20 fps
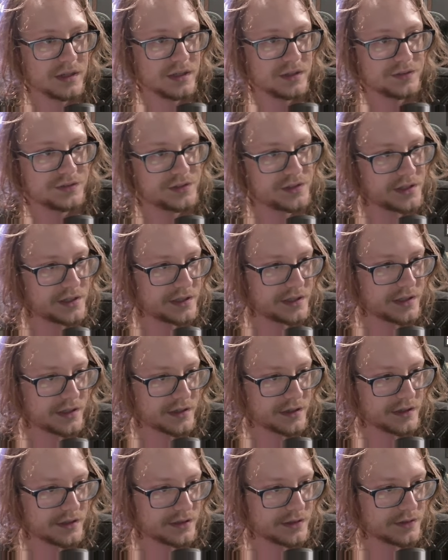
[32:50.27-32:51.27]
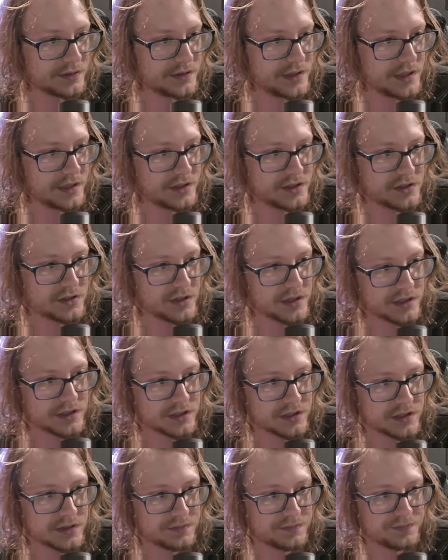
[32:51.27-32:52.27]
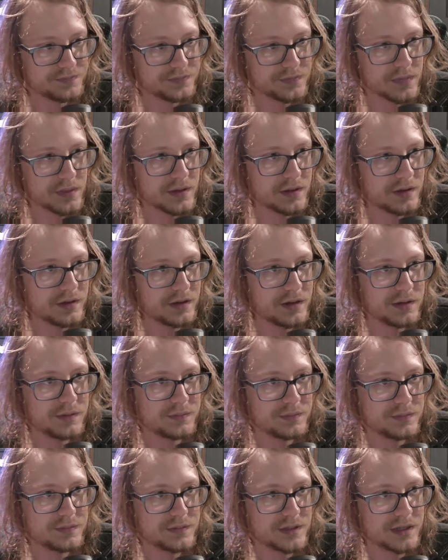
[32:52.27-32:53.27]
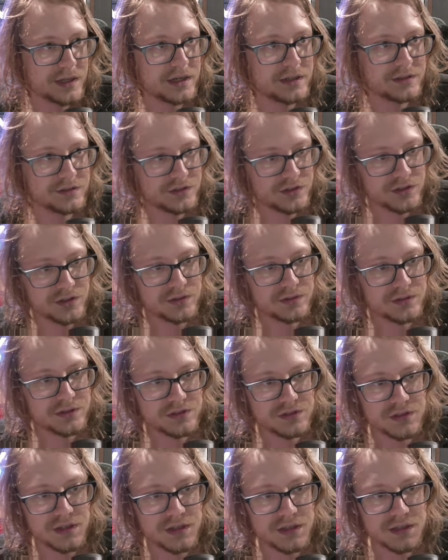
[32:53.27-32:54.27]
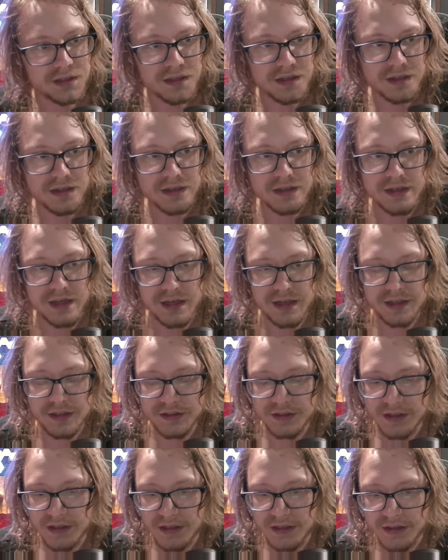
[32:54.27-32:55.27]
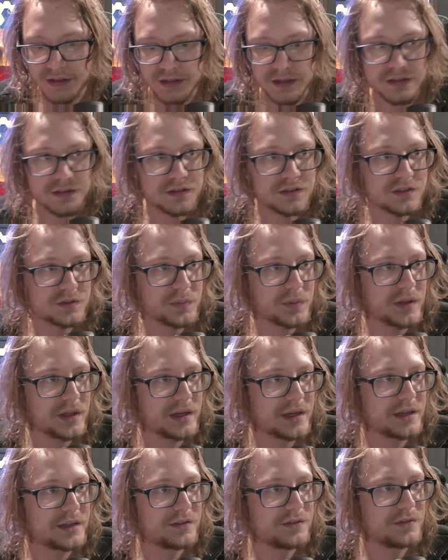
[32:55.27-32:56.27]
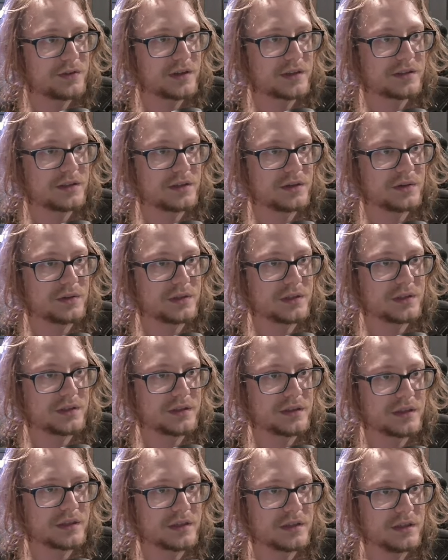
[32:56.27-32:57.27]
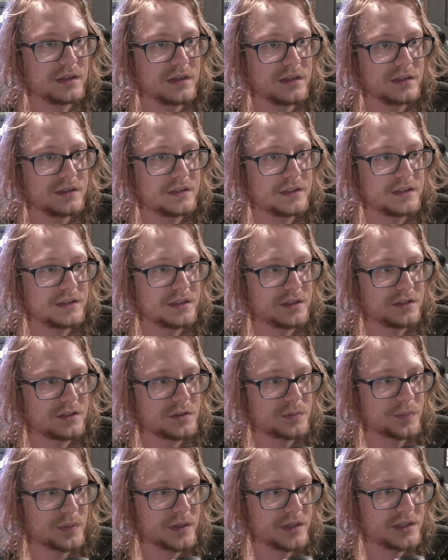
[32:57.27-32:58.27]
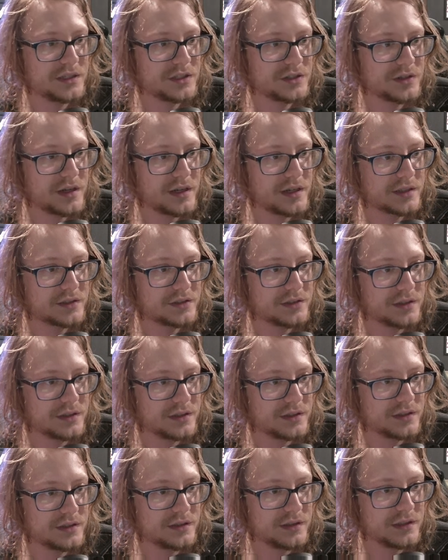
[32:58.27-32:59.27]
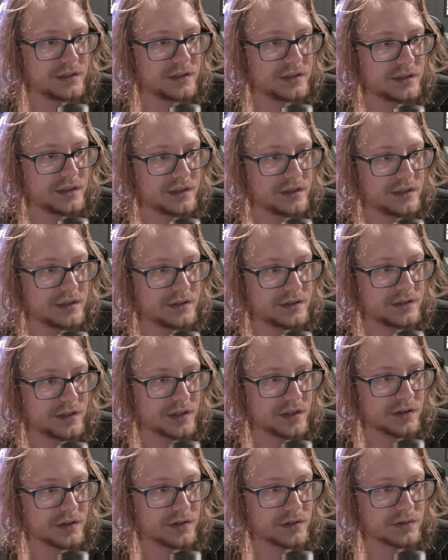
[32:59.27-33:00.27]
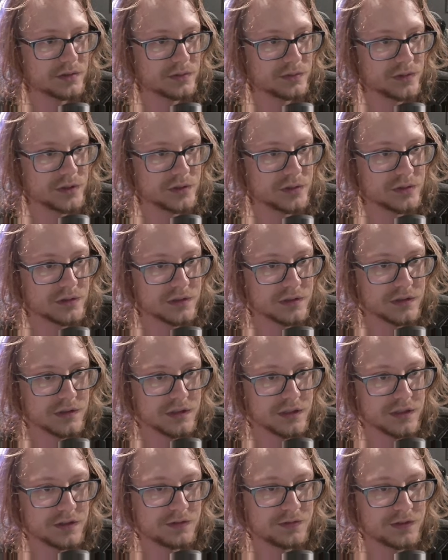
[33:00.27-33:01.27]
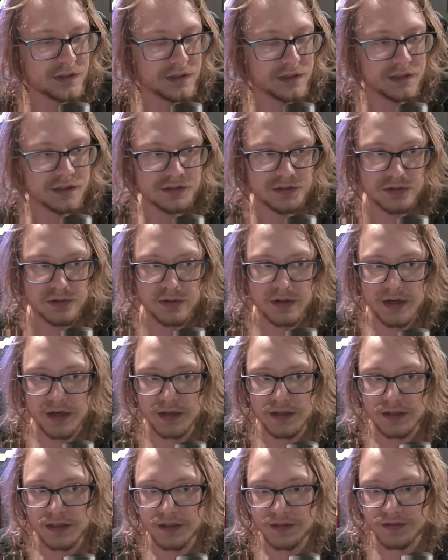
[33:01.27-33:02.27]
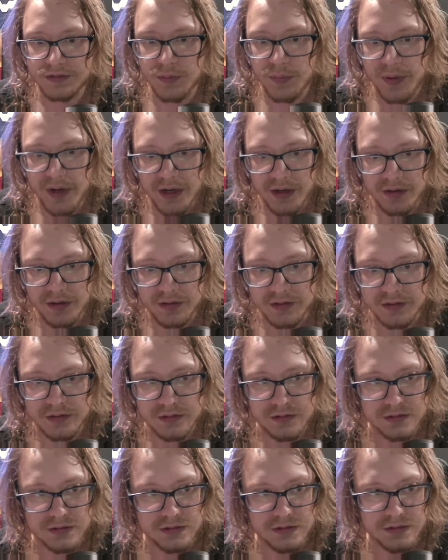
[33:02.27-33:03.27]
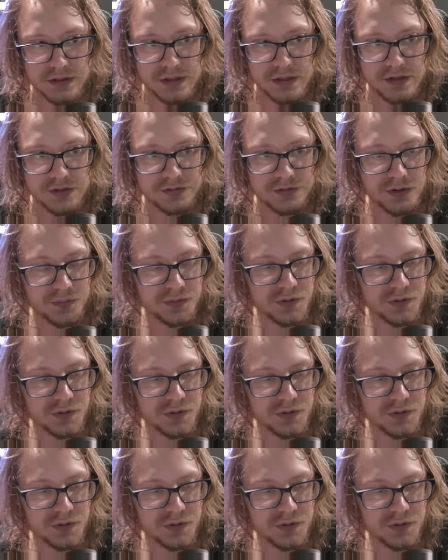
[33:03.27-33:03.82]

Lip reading: to any kind of data structure. I guarantee you it's not added to anything in display. In fact, the only thing that the display tracks is the single root infinity square, the parent. From the